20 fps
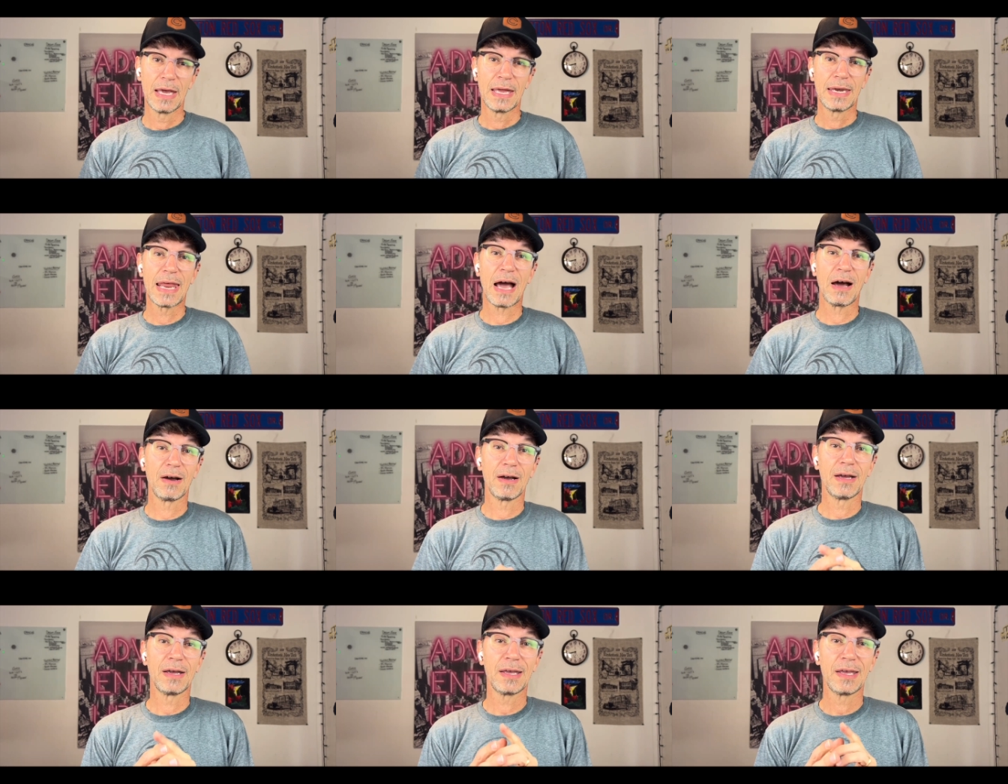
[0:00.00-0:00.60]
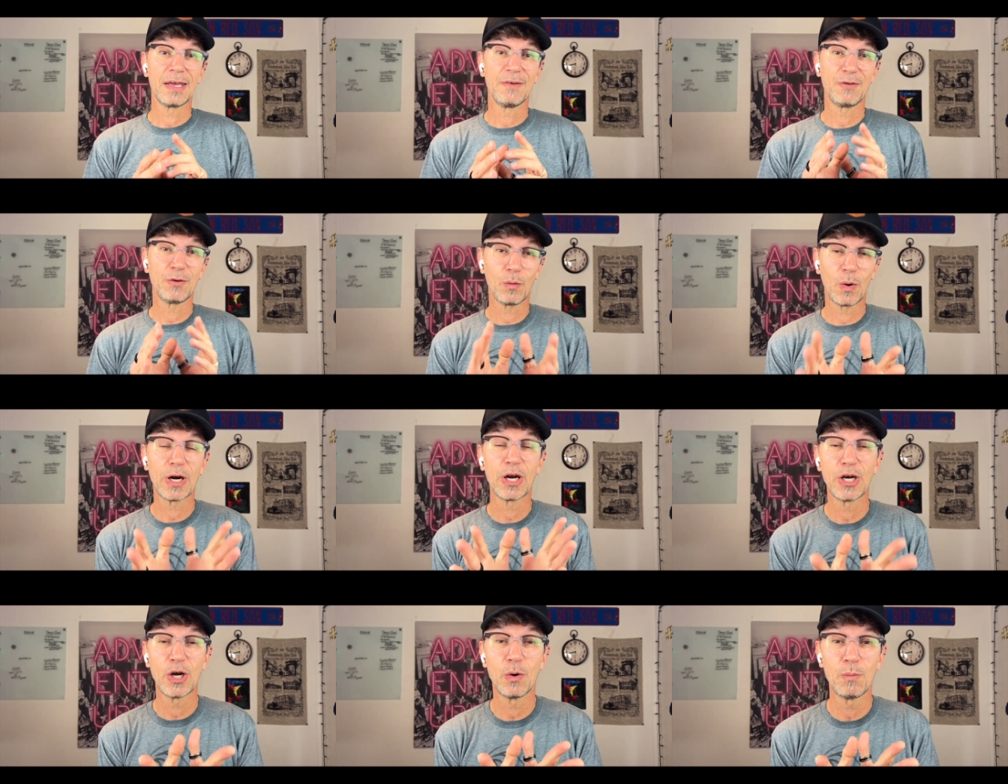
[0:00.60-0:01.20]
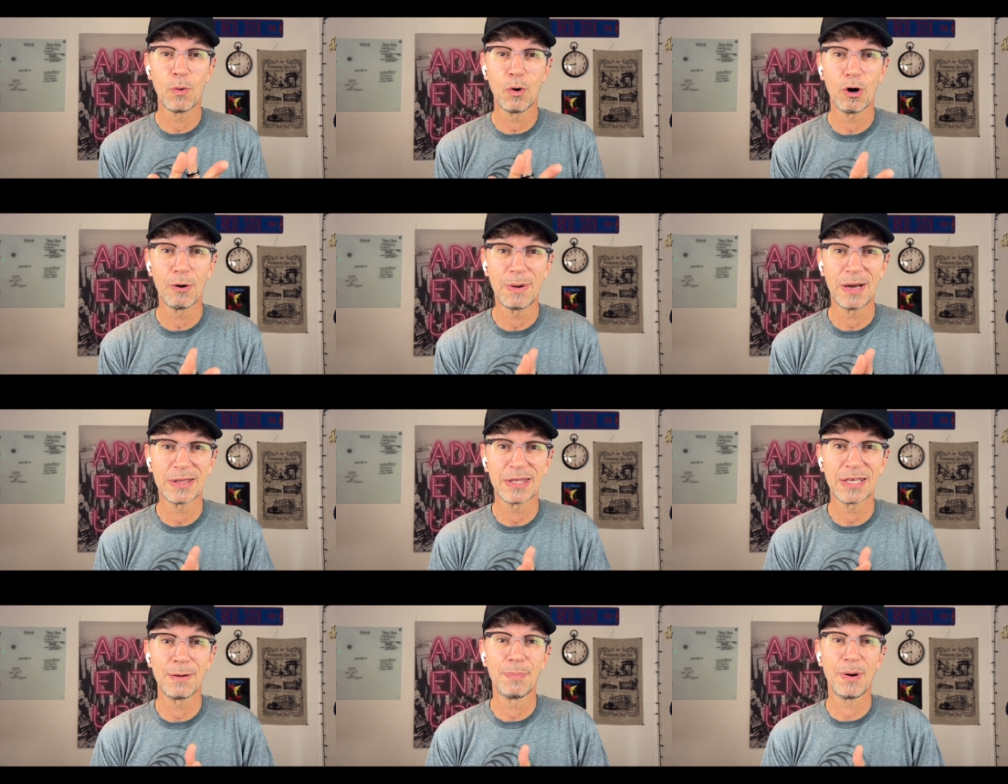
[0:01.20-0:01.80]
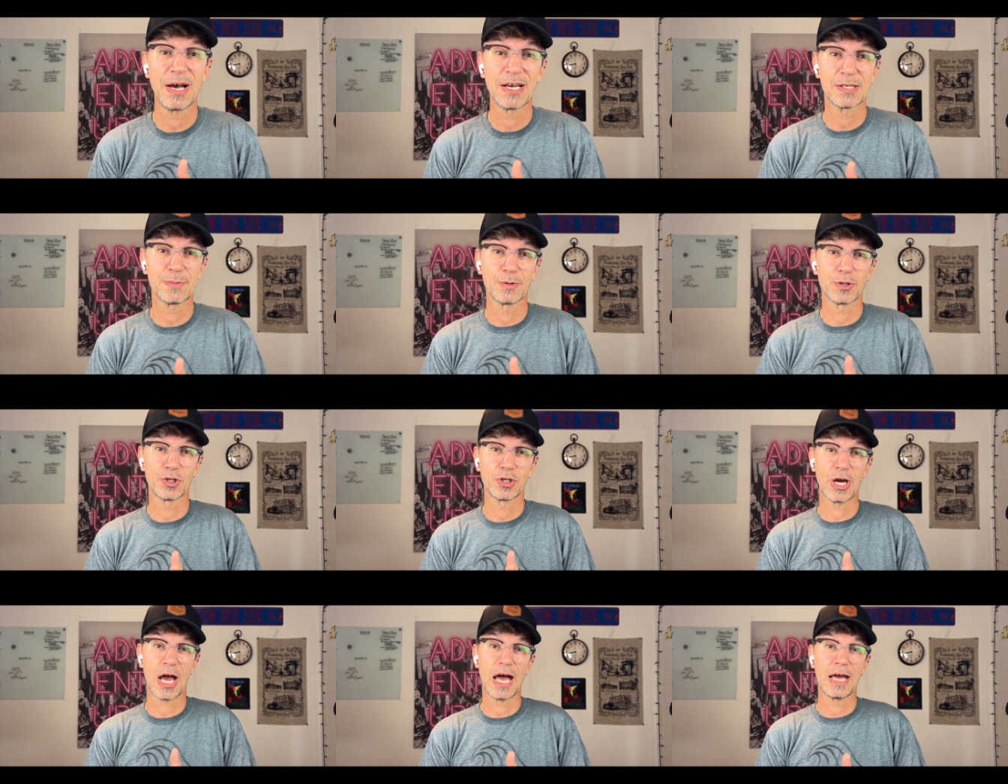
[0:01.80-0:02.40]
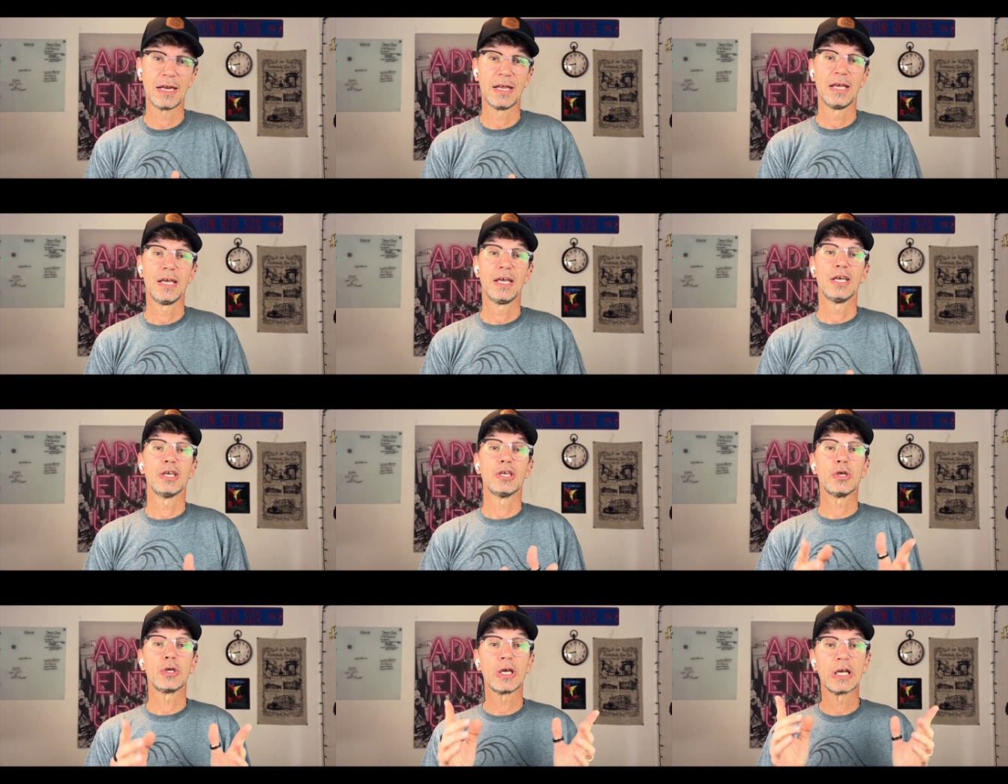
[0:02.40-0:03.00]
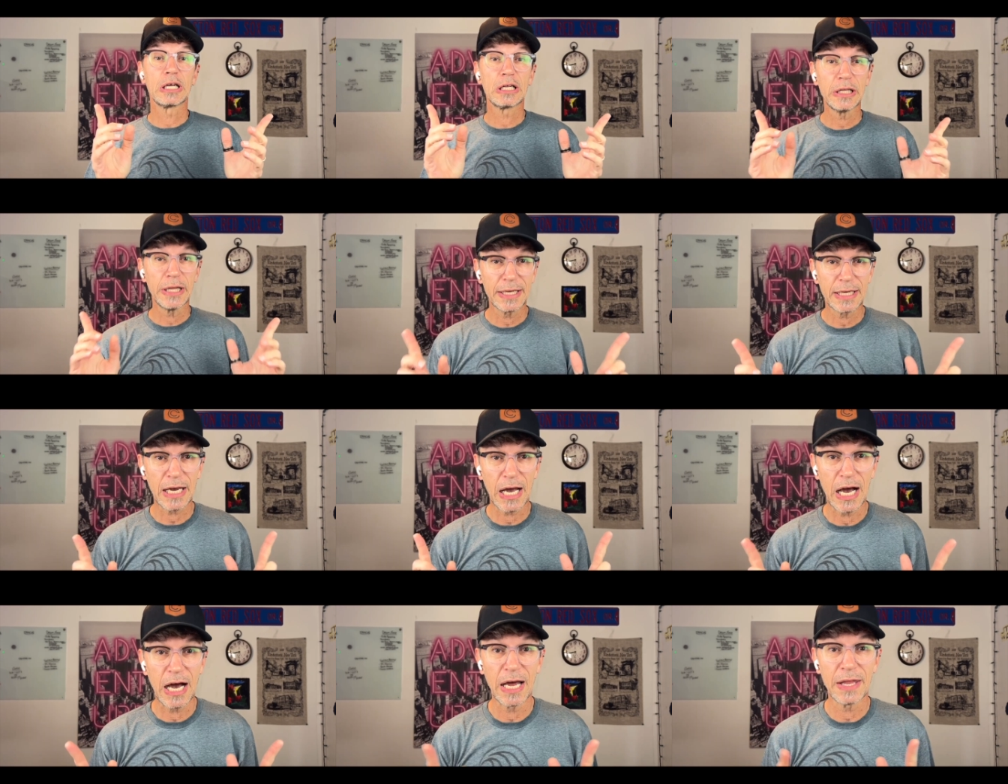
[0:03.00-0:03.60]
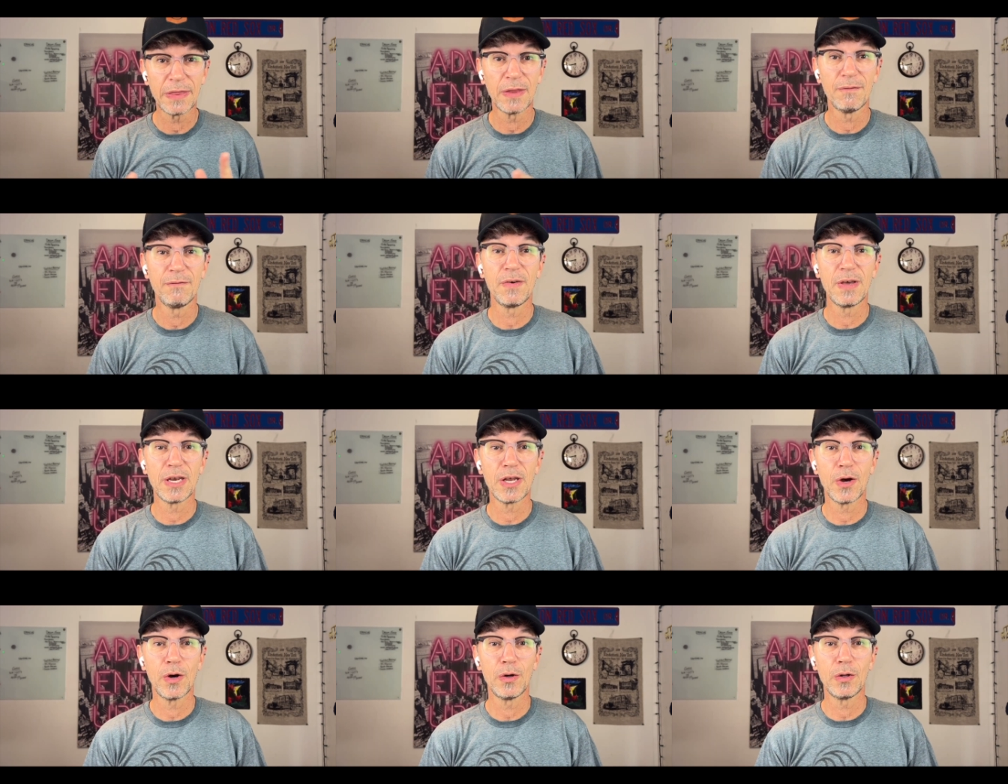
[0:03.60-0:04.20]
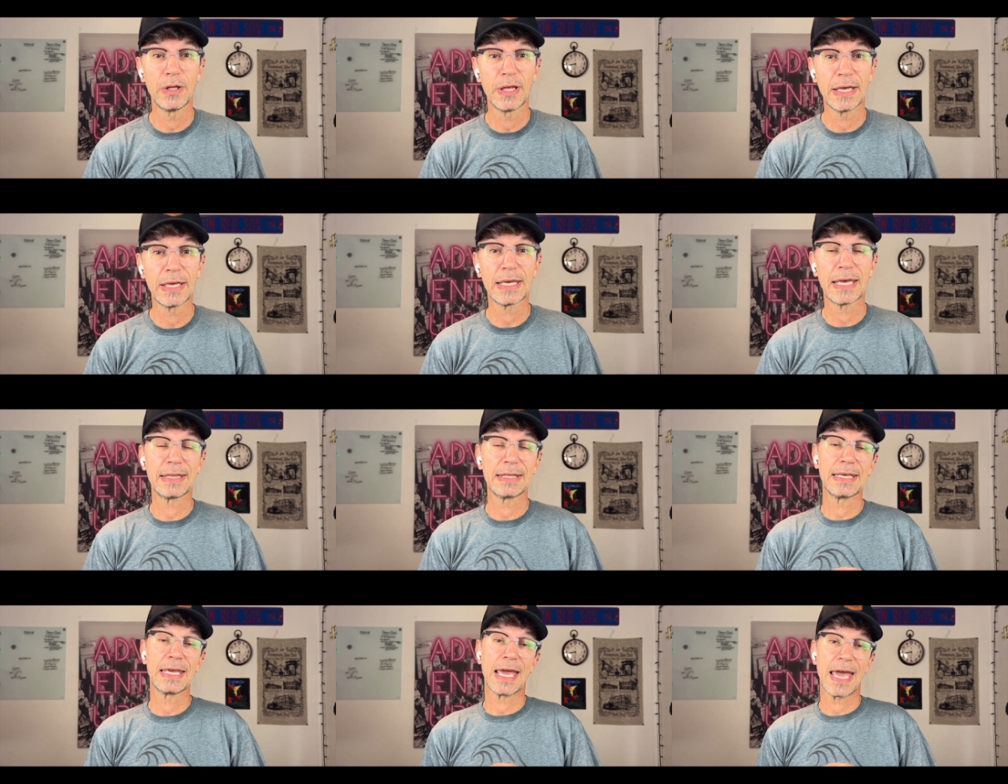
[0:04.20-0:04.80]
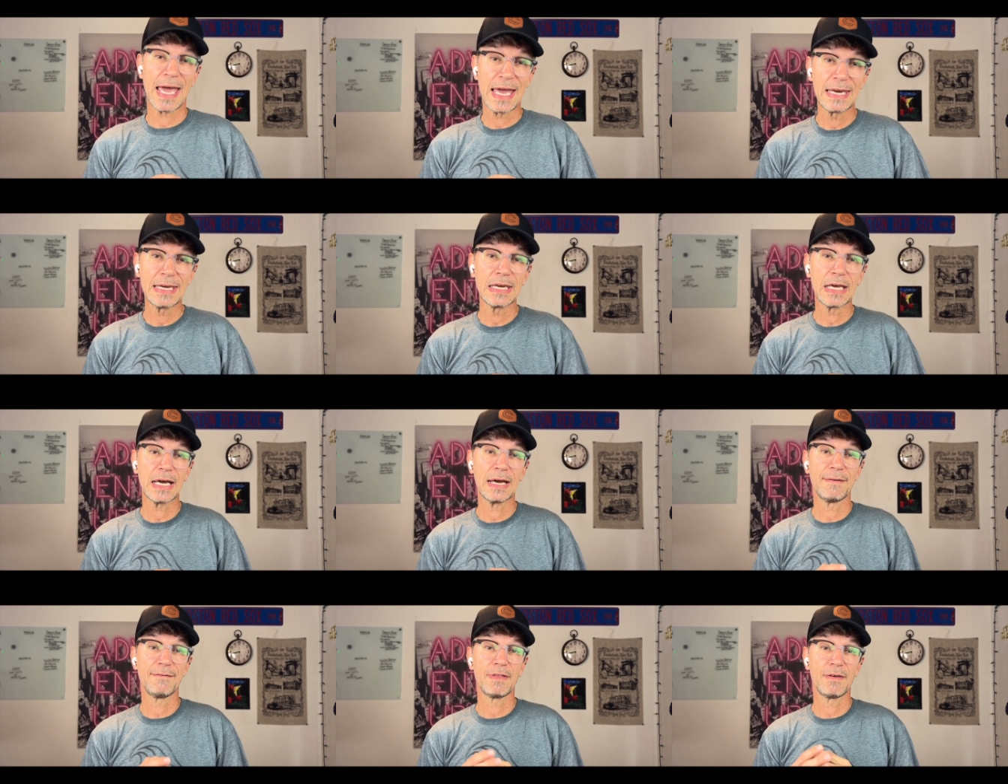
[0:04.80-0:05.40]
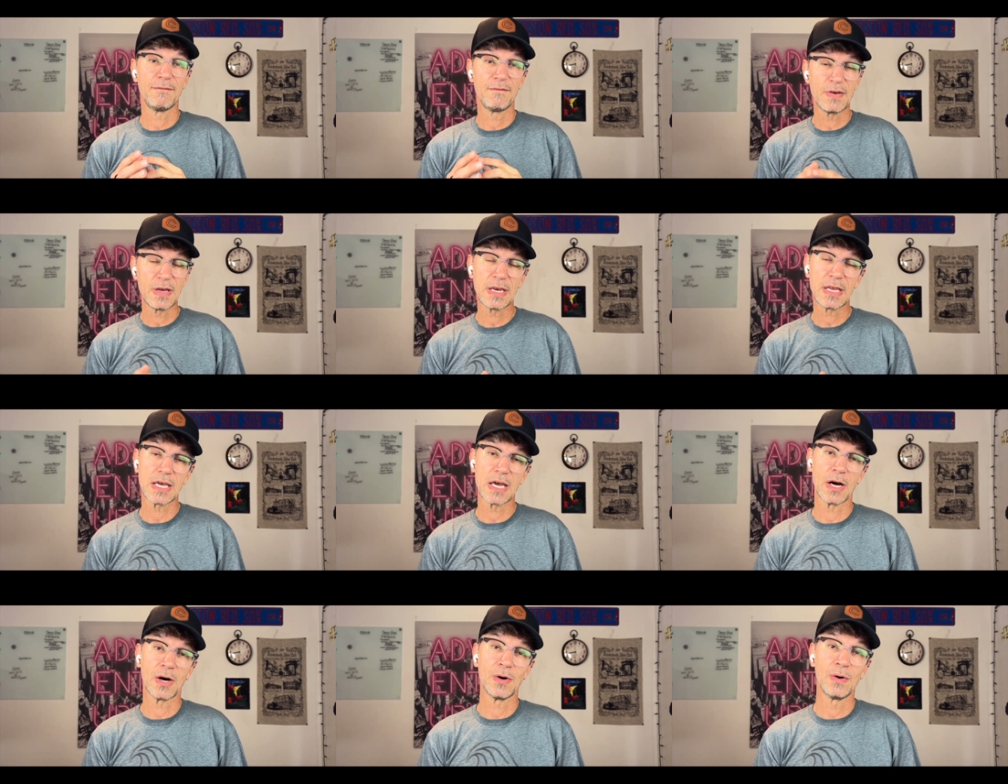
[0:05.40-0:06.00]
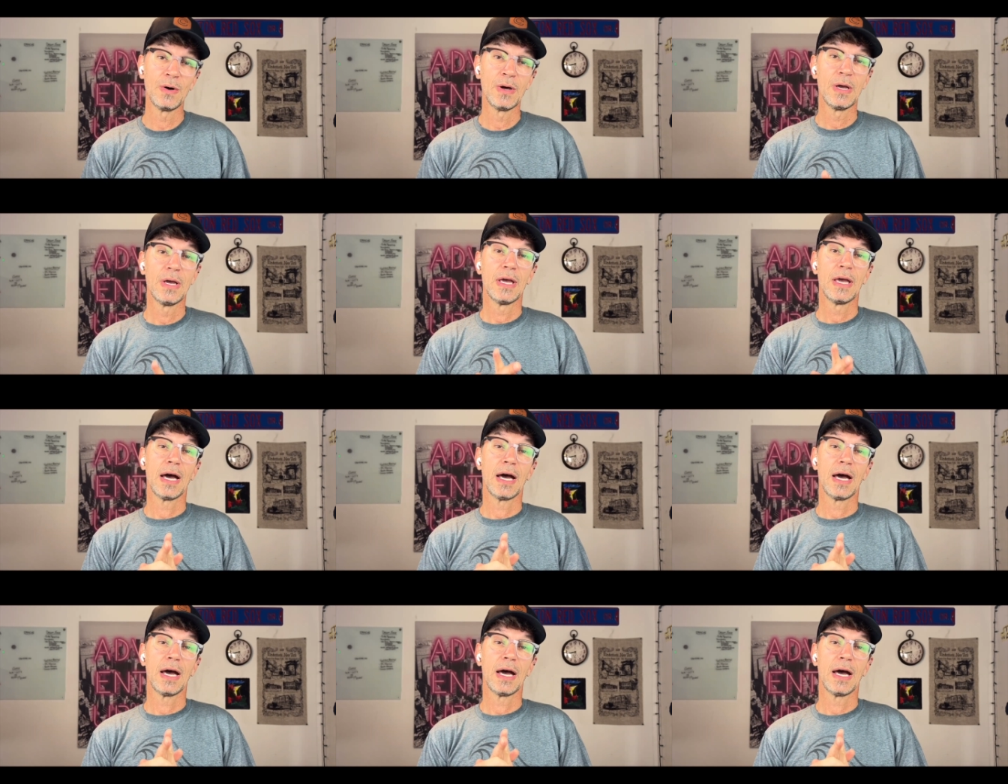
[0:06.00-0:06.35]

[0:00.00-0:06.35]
Now, if you want to know more about the impossible shot, you can click on the video link at the end of the video,